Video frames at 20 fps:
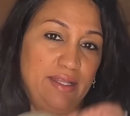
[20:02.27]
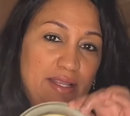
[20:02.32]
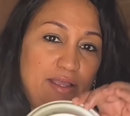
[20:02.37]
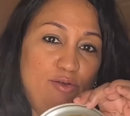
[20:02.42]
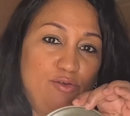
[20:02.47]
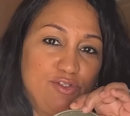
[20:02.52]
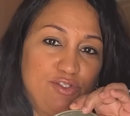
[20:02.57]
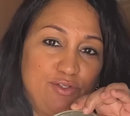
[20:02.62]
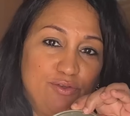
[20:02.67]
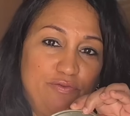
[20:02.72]
I
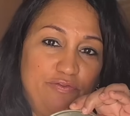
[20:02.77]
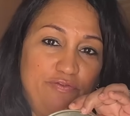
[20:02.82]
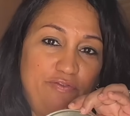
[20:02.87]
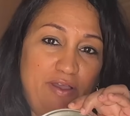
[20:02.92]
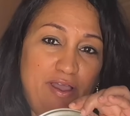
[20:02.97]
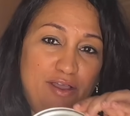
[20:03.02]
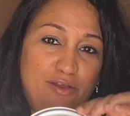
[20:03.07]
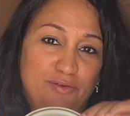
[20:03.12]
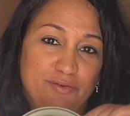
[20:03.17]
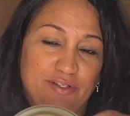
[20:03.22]
also
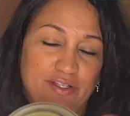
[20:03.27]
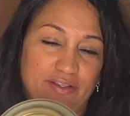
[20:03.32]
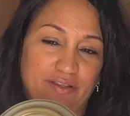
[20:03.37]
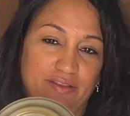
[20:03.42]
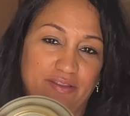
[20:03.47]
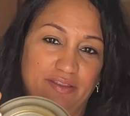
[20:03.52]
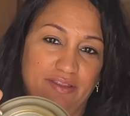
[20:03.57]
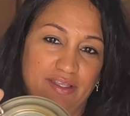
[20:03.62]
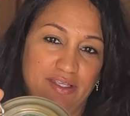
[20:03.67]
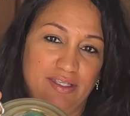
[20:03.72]
found
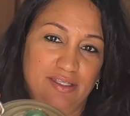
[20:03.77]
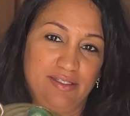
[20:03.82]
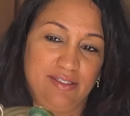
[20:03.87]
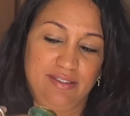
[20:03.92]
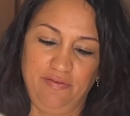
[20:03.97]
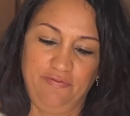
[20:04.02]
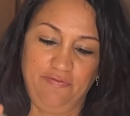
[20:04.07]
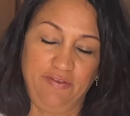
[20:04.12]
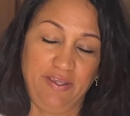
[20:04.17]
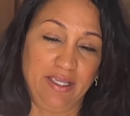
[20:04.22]

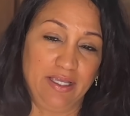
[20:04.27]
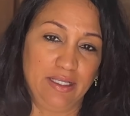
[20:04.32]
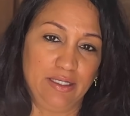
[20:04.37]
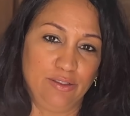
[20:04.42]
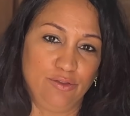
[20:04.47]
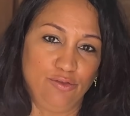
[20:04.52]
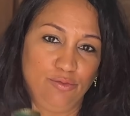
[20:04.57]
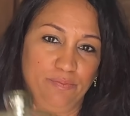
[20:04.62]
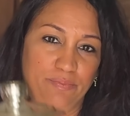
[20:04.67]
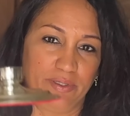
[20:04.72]
this finger
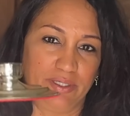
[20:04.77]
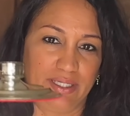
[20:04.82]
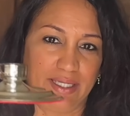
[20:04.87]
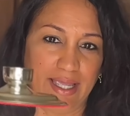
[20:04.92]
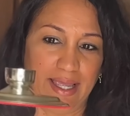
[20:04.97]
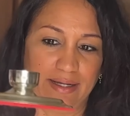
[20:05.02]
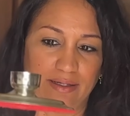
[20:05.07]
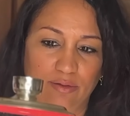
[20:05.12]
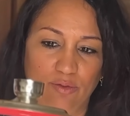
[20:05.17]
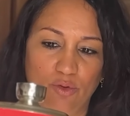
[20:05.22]
loop
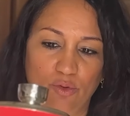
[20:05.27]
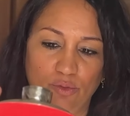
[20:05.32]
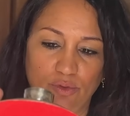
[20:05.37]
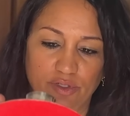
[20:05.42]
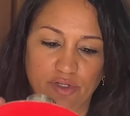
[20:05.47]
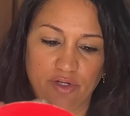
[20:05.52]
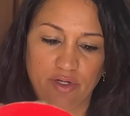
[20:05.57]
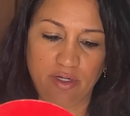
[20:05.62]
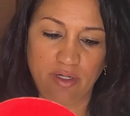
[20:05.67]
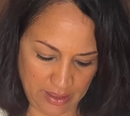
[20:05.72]
candle
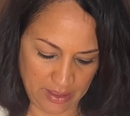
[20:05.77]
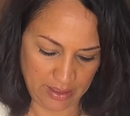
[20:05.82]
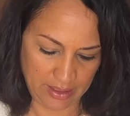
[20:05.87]
holder.